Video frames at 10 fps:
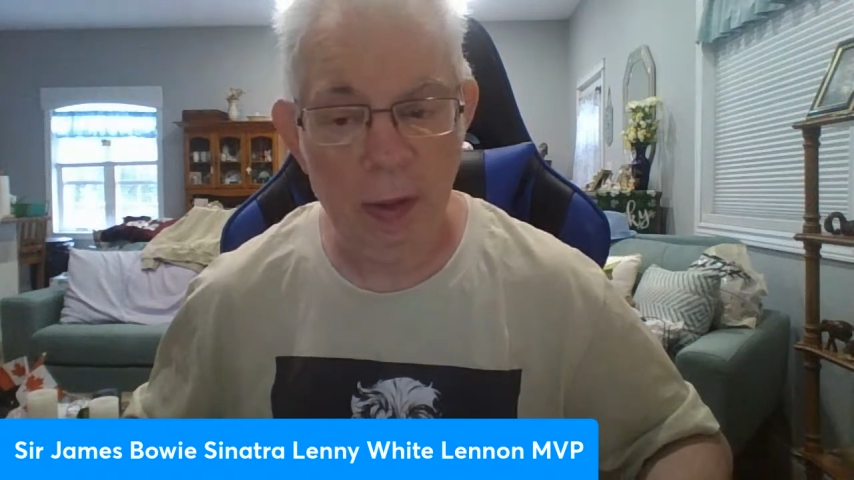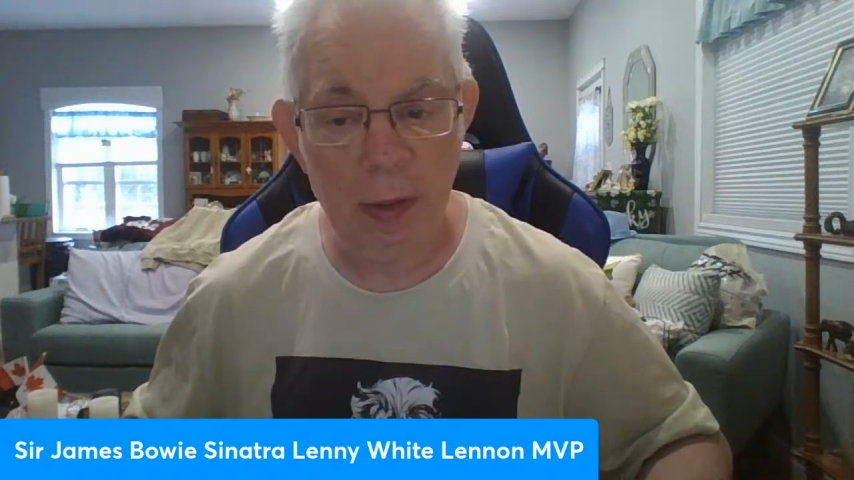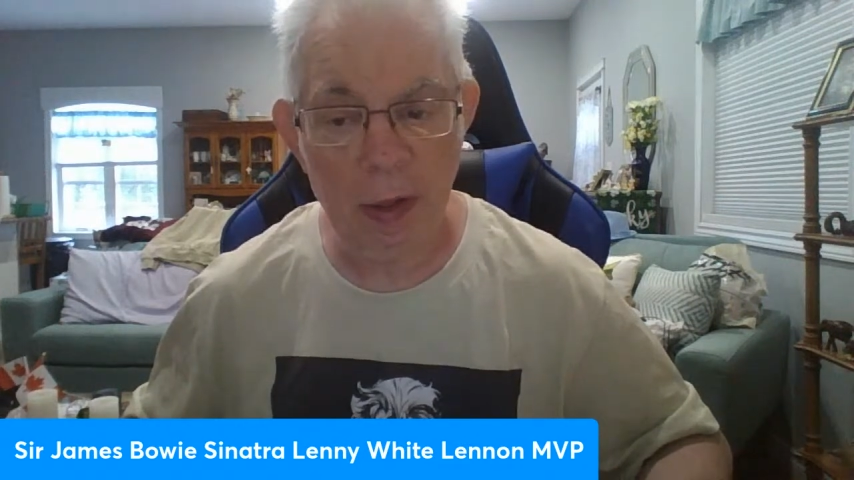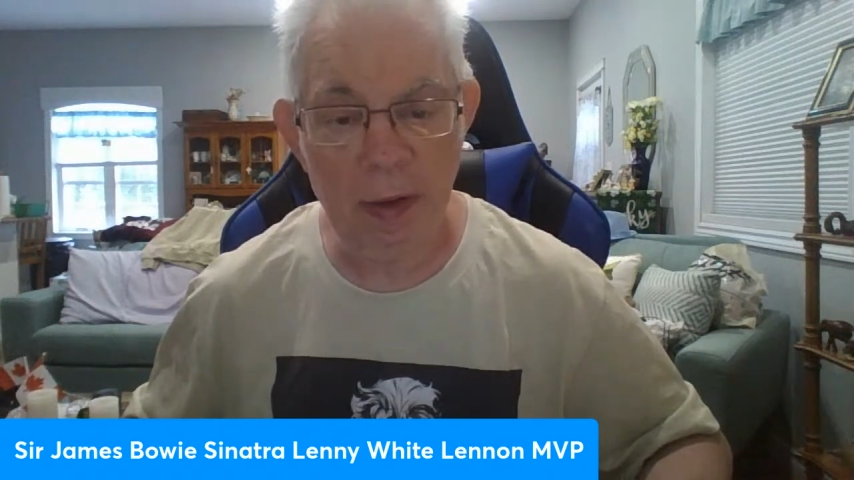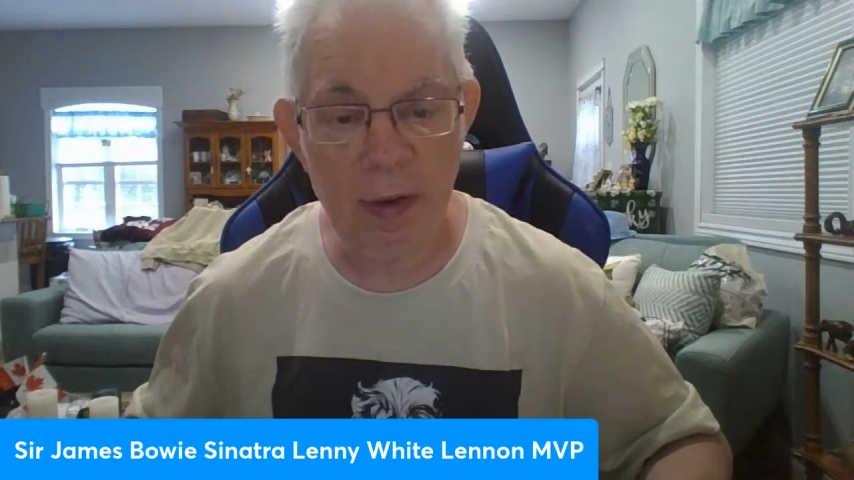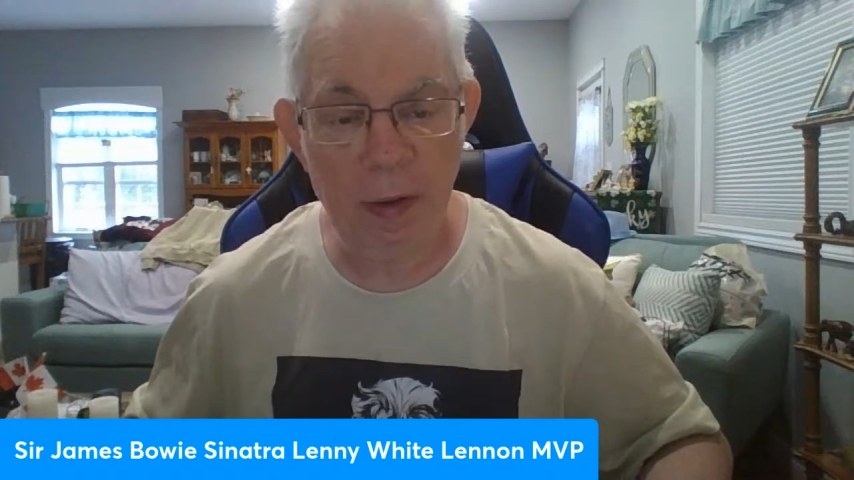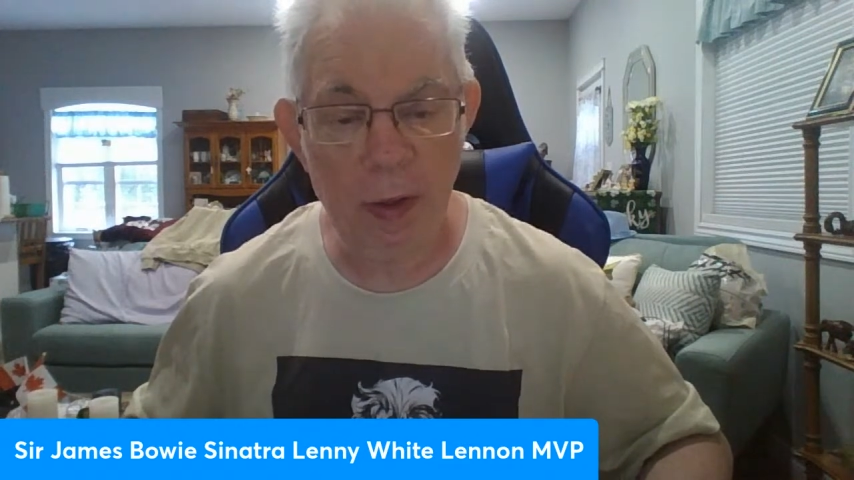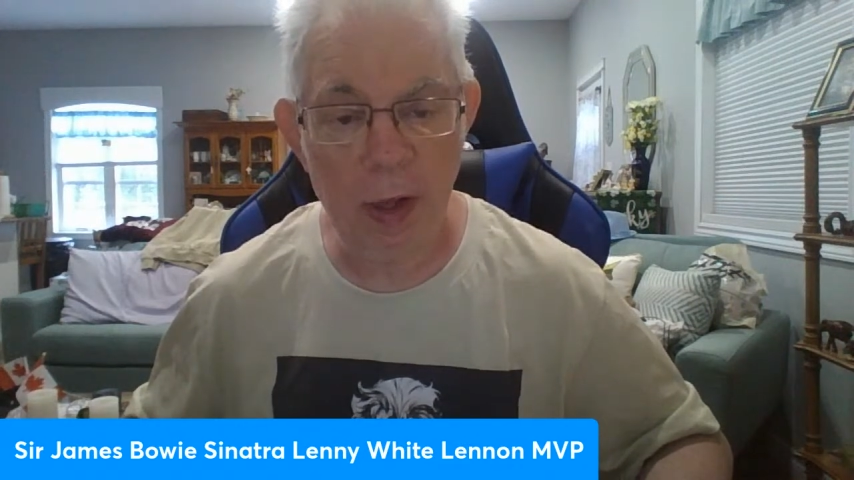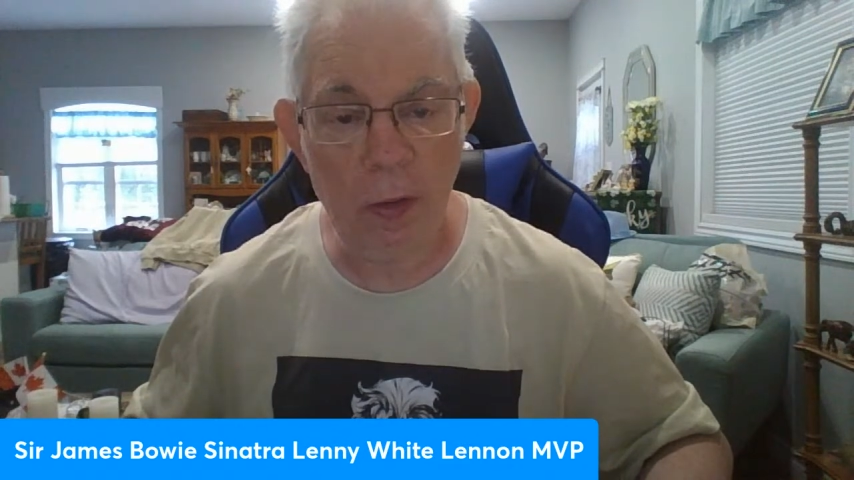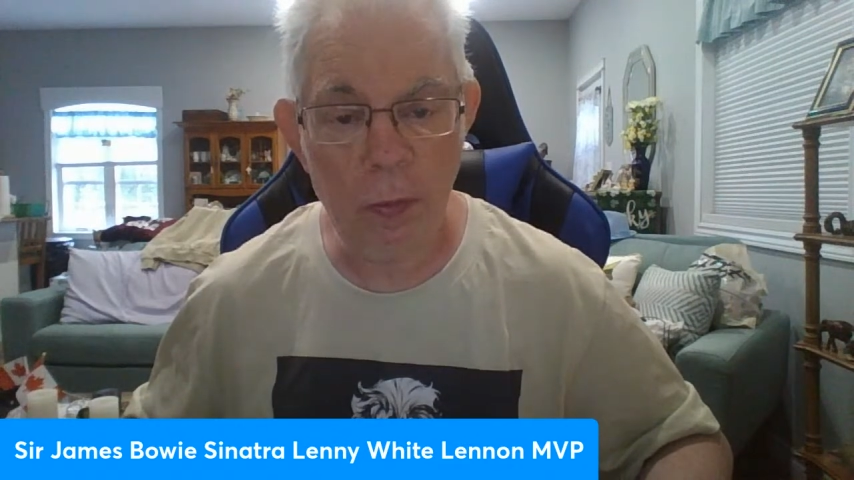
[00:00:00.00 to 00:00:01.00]
just
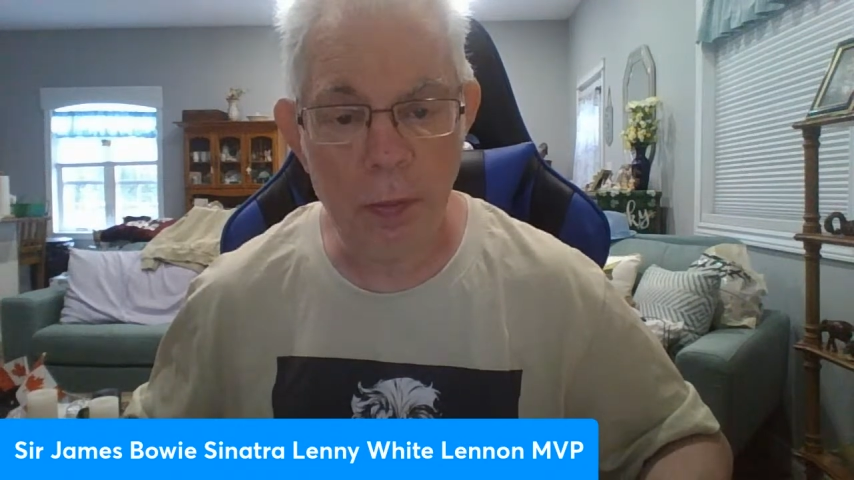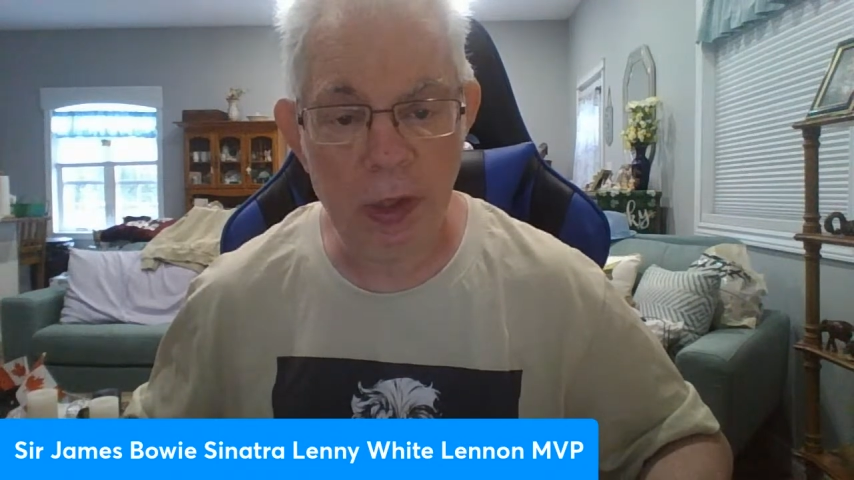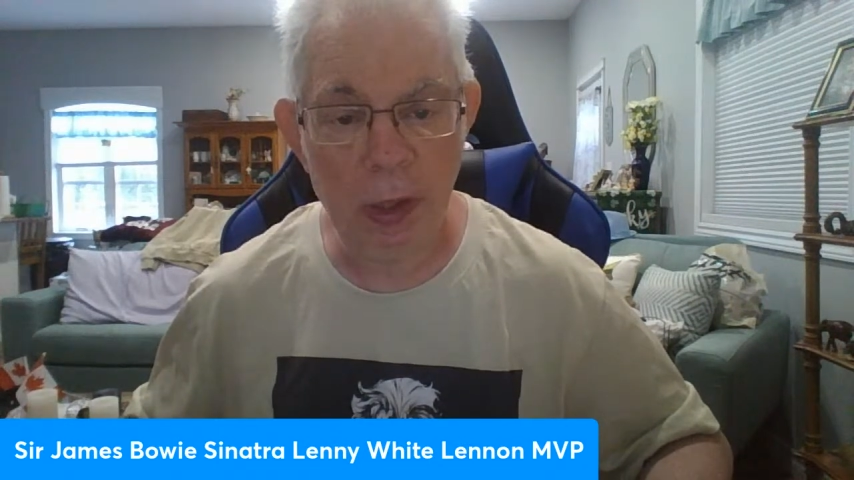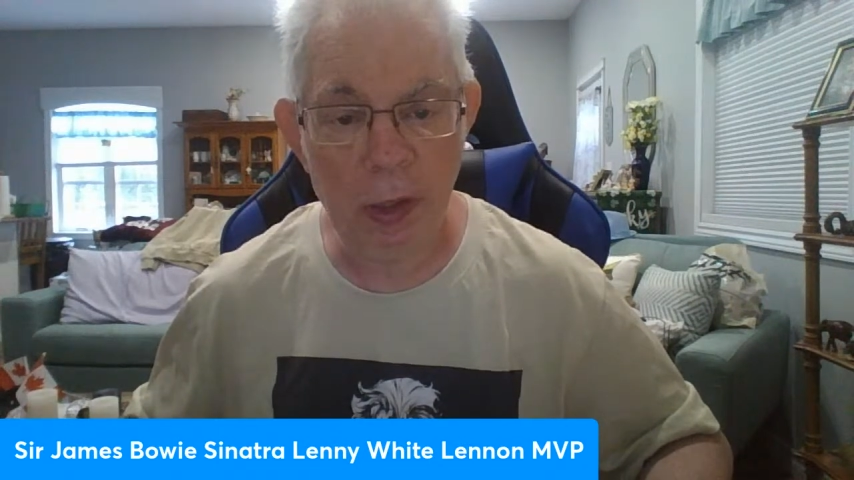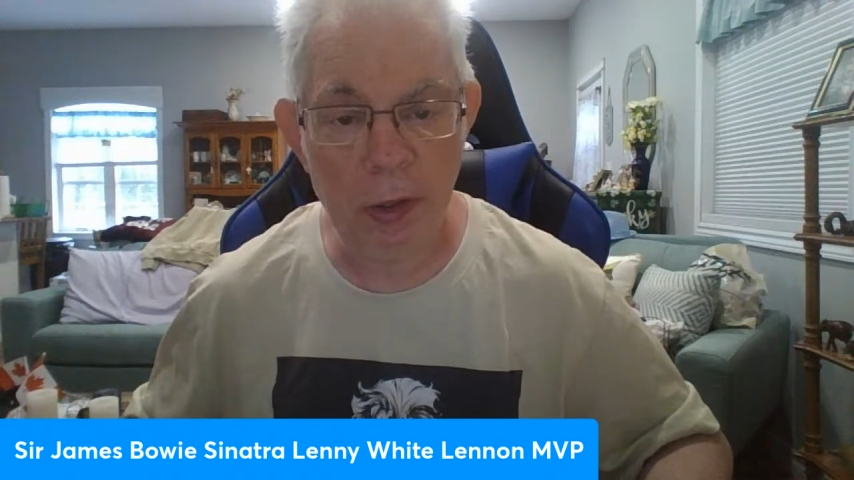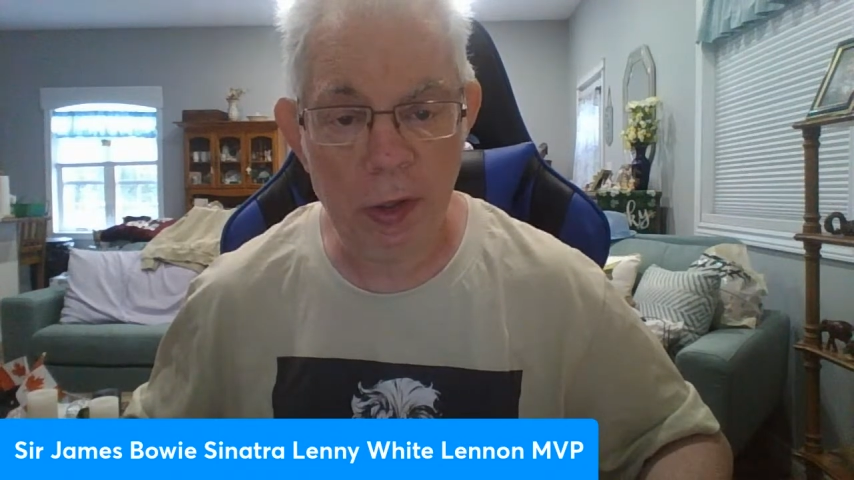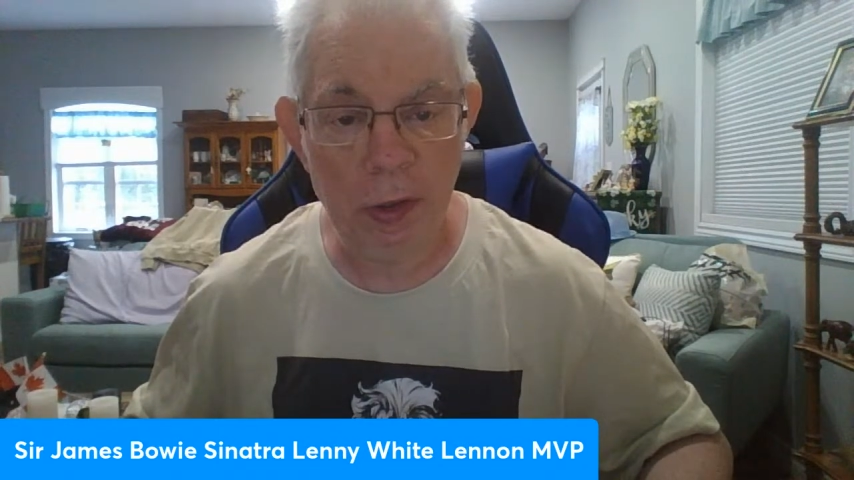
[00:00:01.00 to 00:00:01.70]
chill out because